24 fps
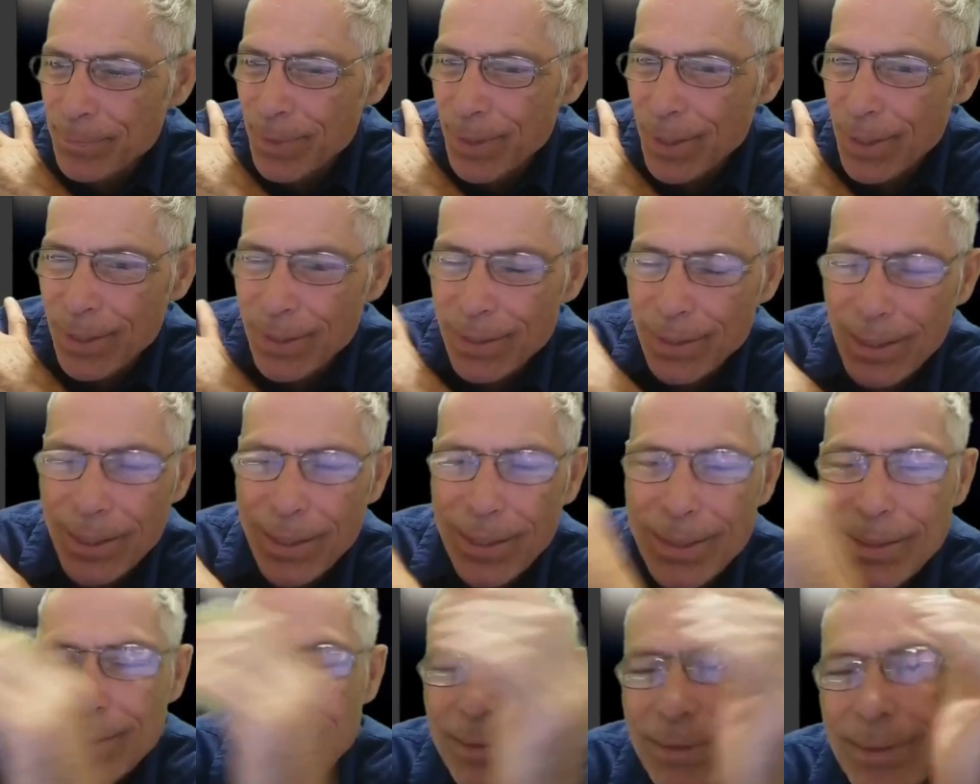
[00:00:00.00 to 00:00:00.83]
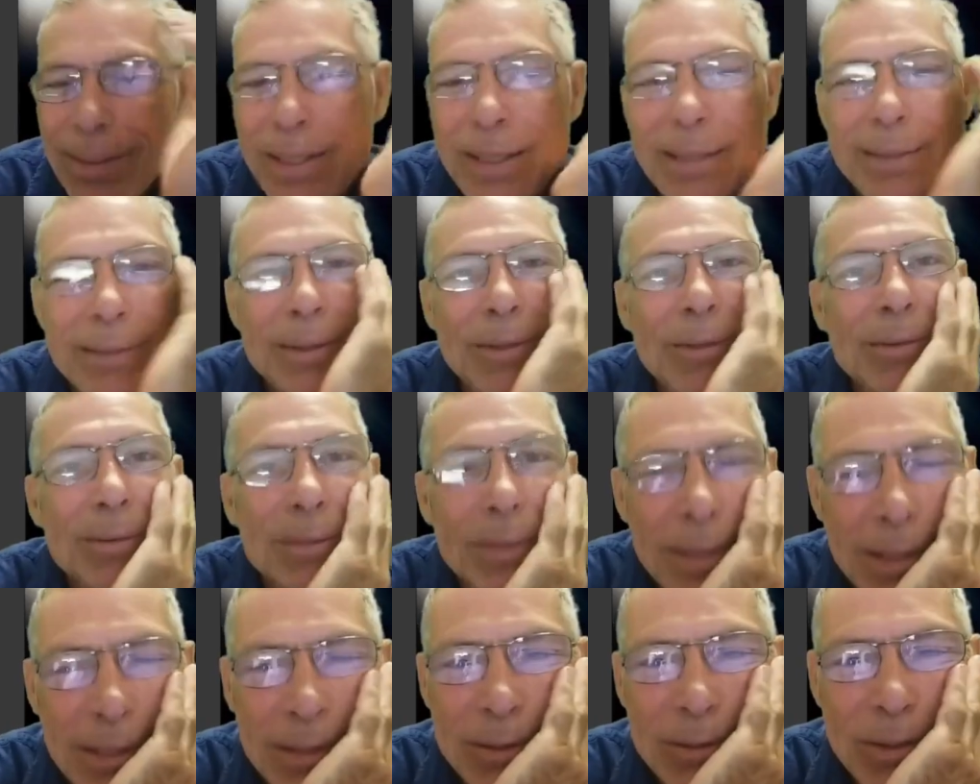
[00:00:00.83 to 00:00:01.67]
I don't
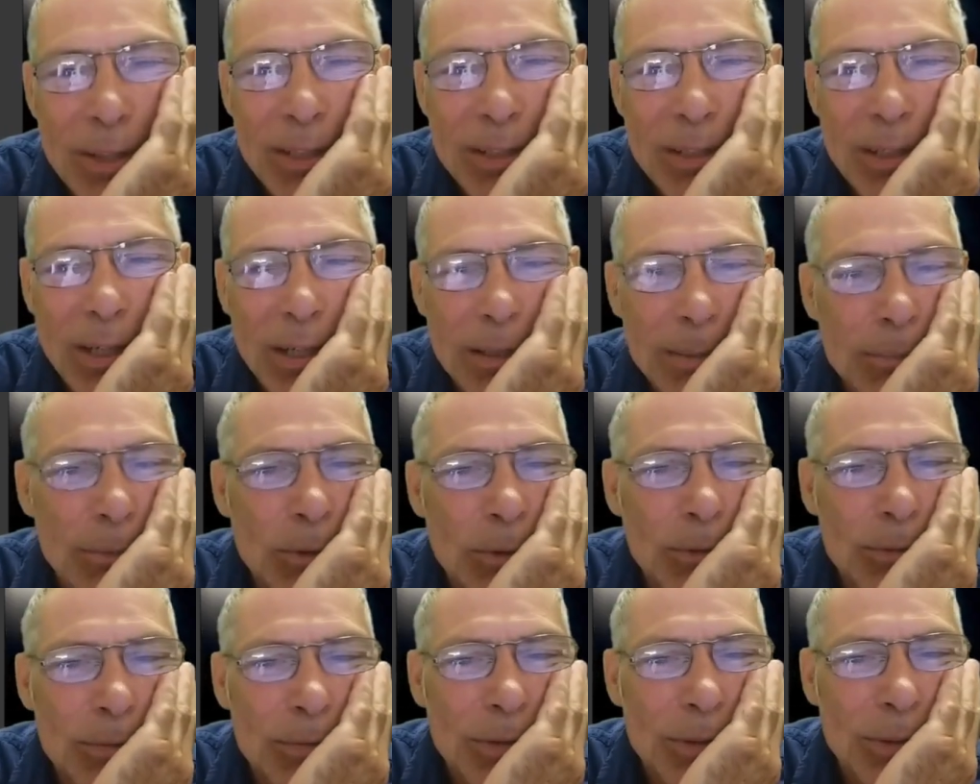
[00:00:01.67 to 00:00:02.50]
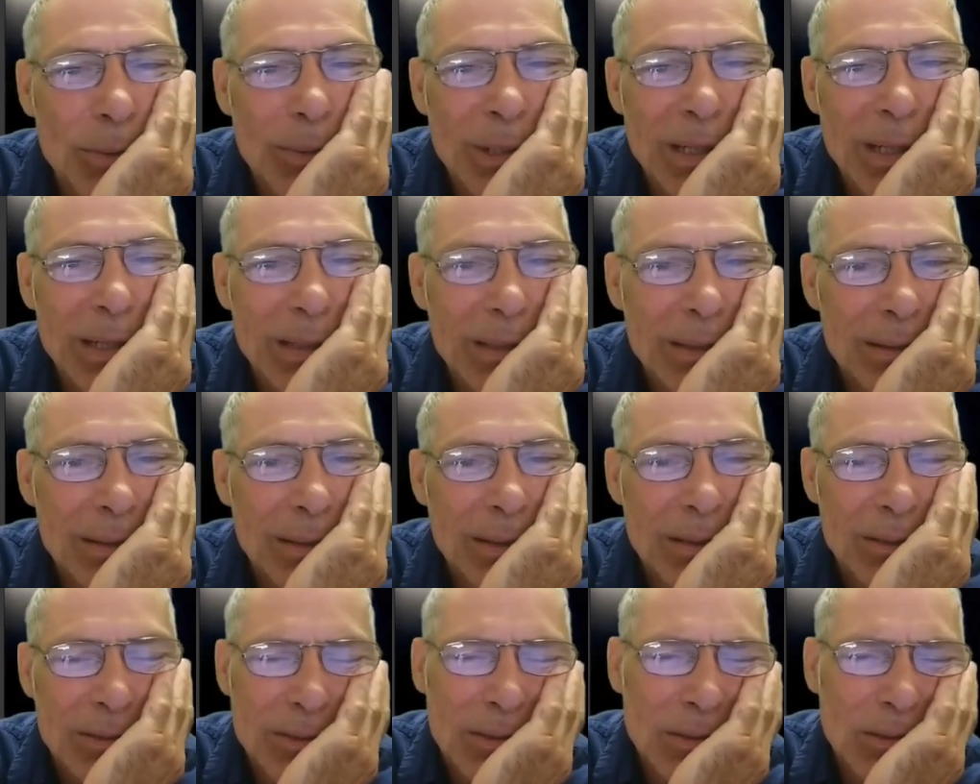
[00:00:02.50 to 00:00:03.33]
tried dark mode for a while.
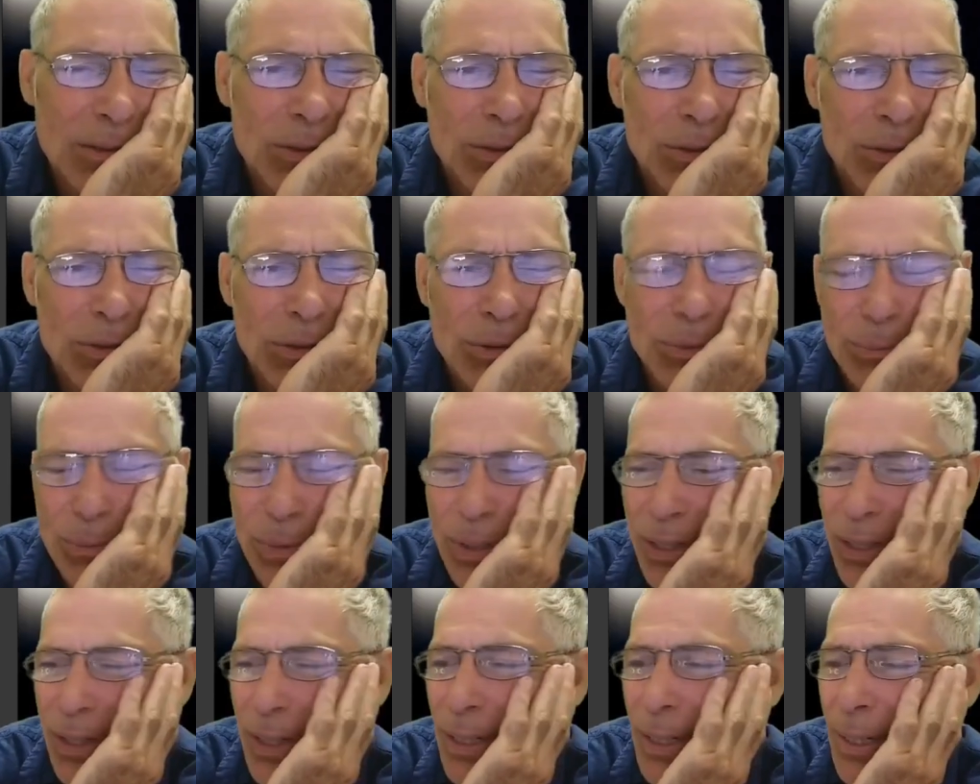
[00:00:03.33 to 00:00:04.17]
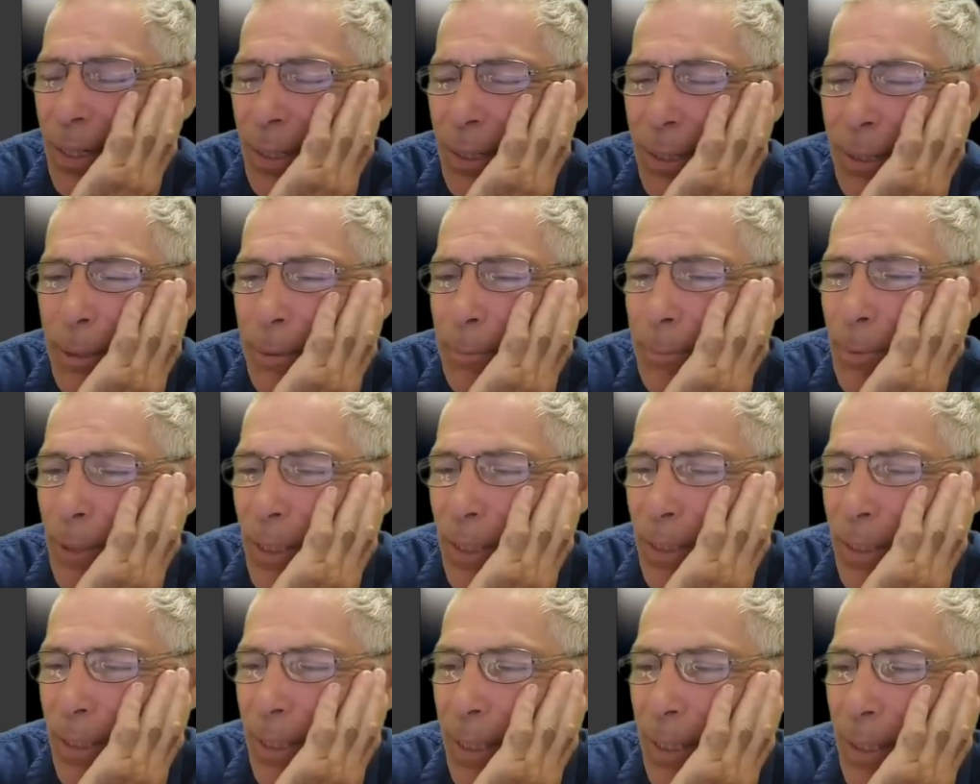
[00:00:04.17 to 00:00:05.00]
I still use it a bit,
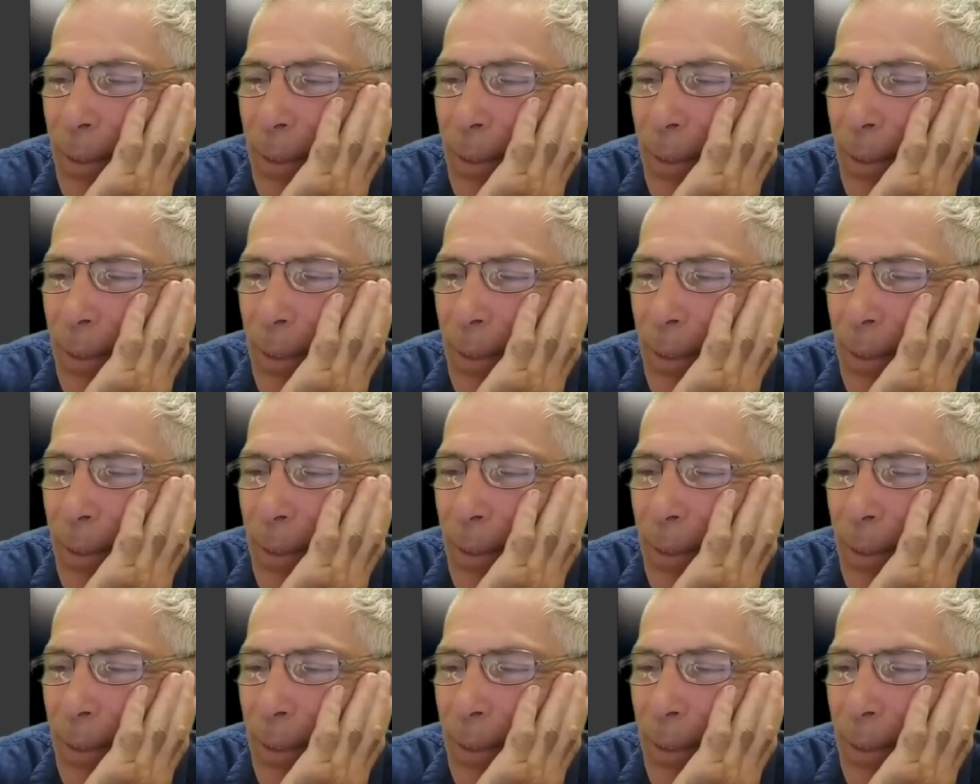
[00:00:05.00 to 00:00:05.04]
but